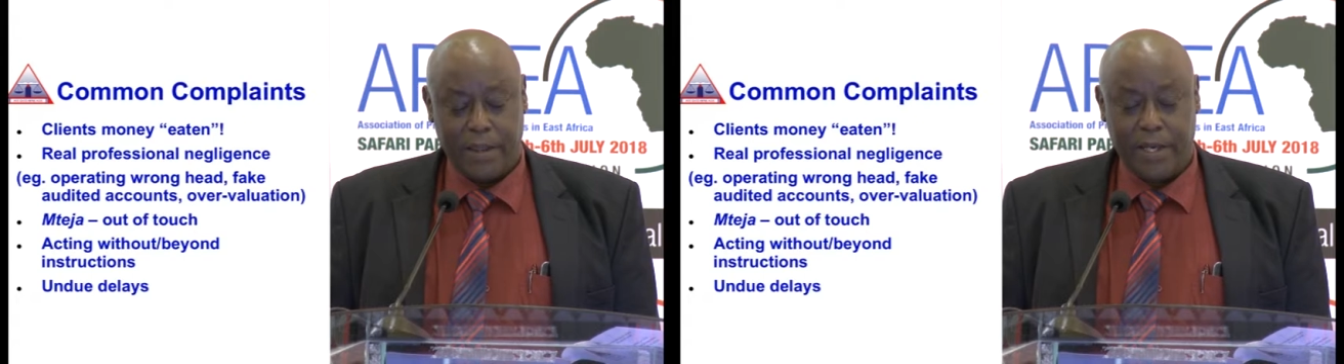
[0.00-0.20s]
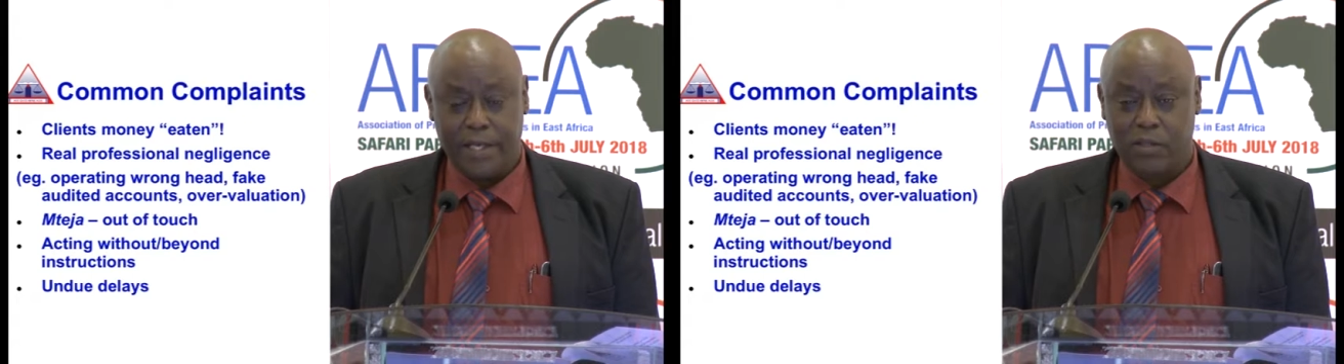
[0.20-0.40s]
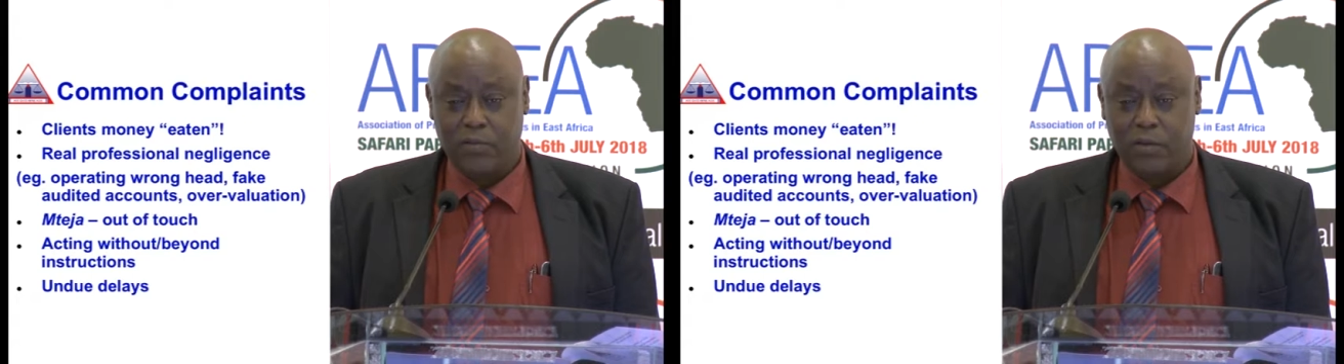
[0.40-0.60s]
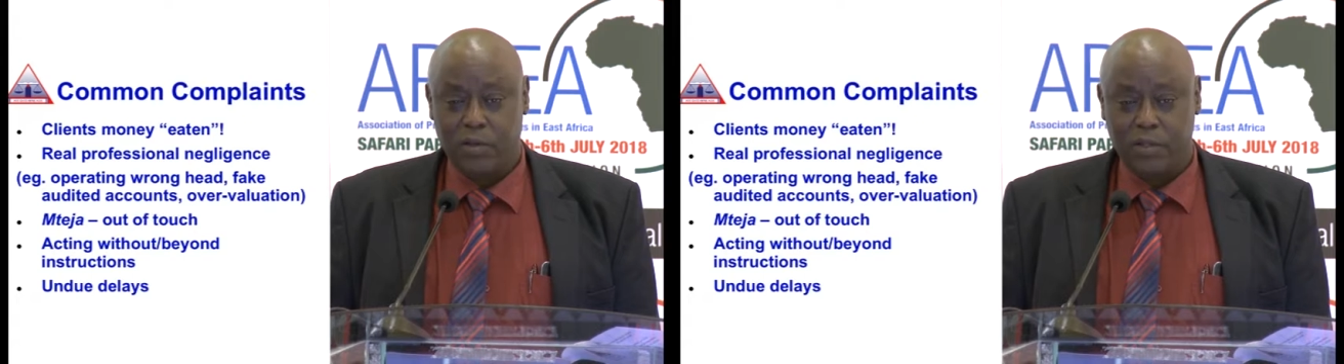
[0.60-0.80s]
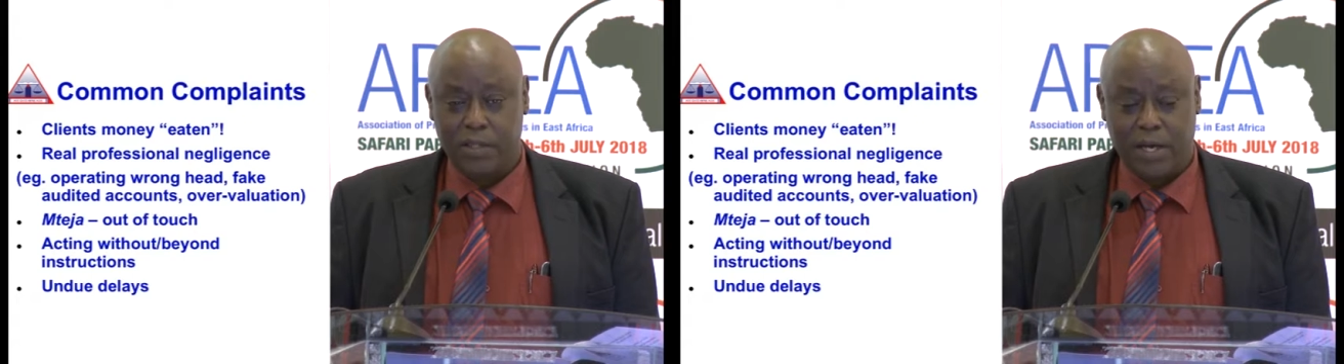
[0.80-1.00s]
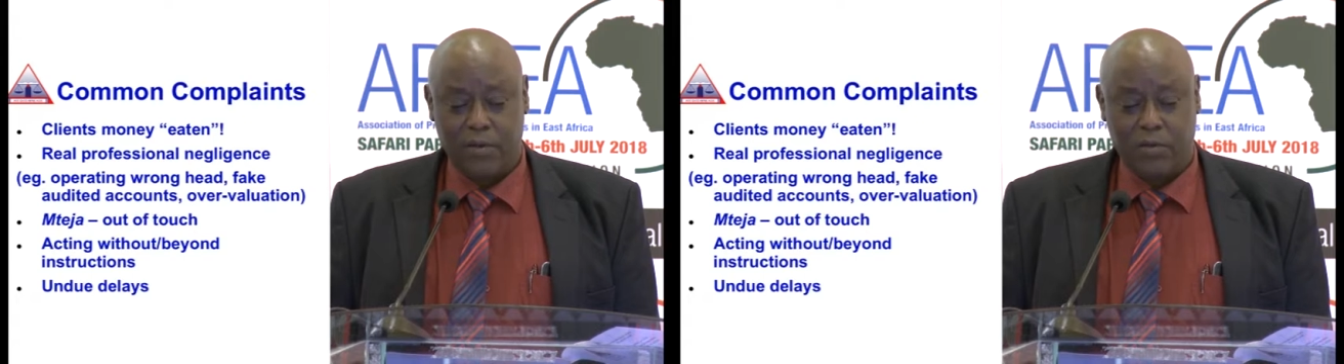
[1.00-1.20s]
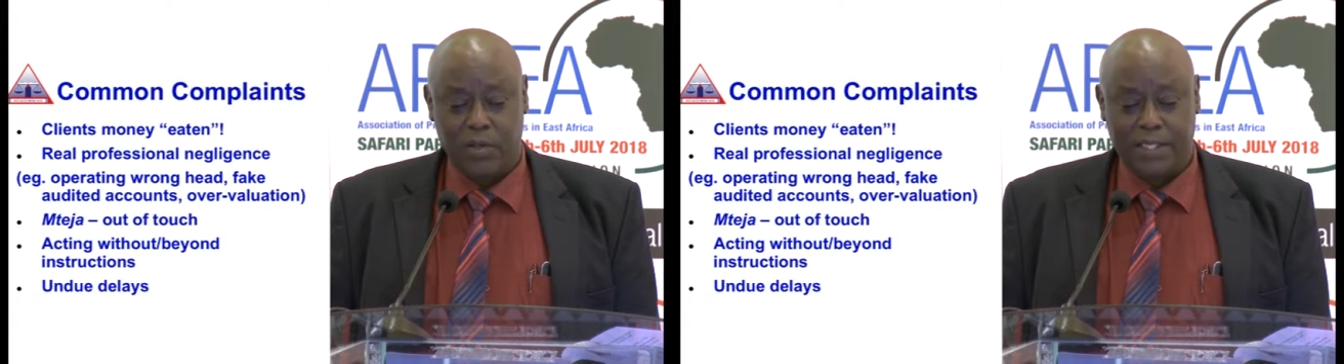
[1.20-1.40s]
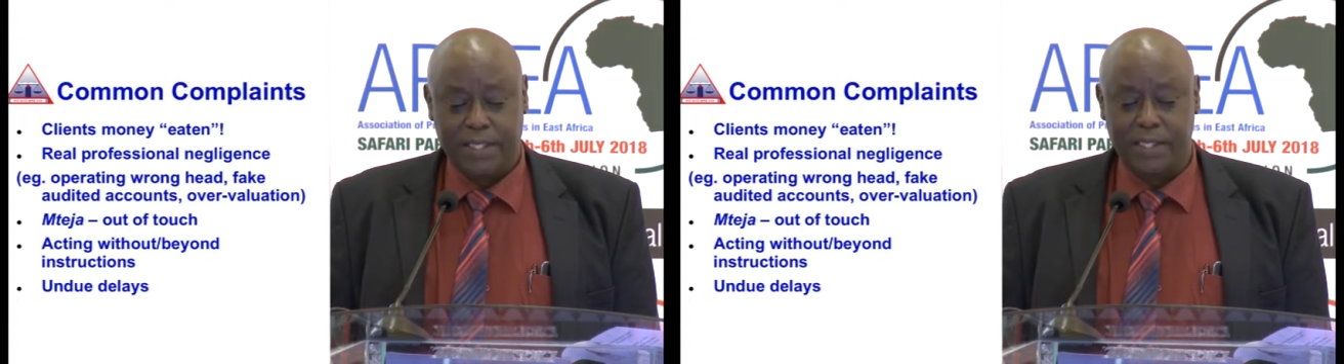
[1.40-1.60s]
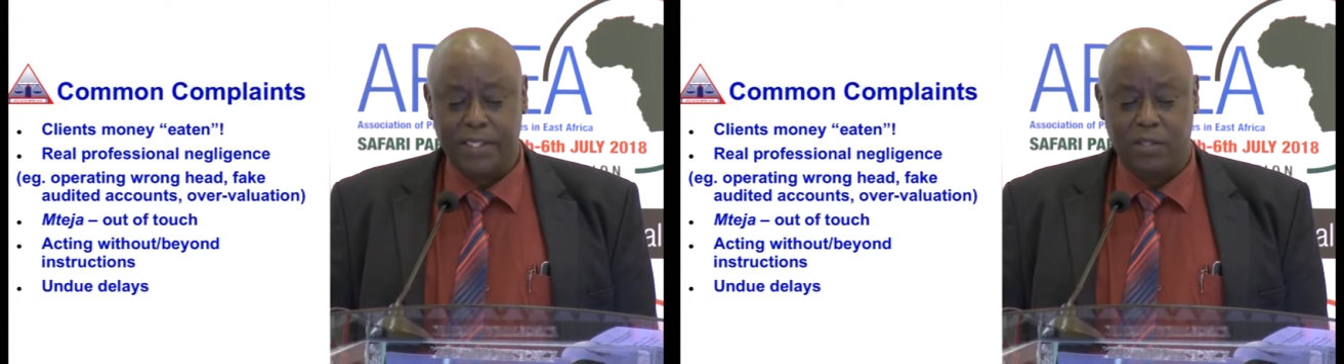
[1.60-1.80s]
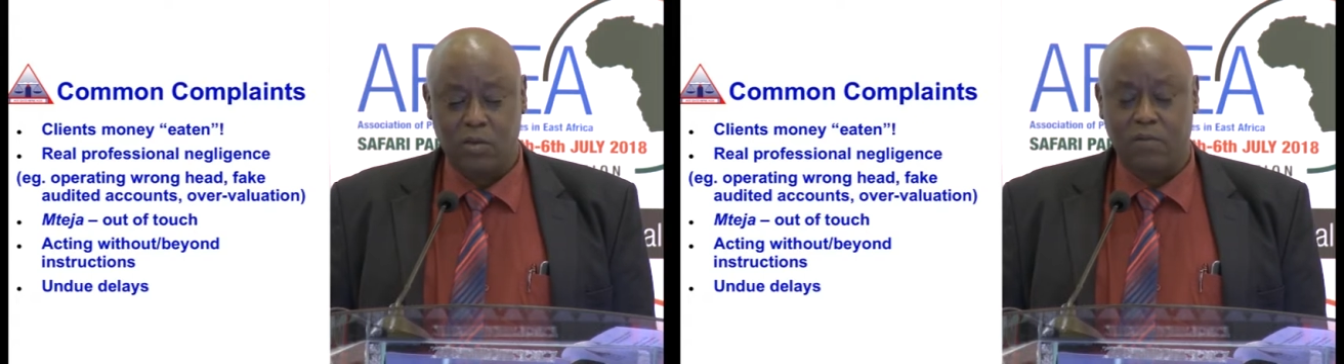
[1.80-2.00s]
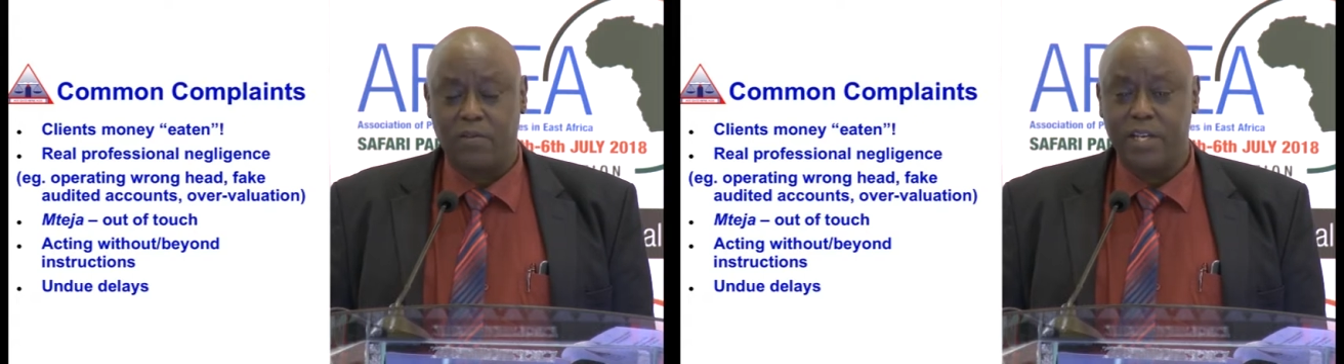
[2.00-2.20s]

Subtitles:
There are of course cases of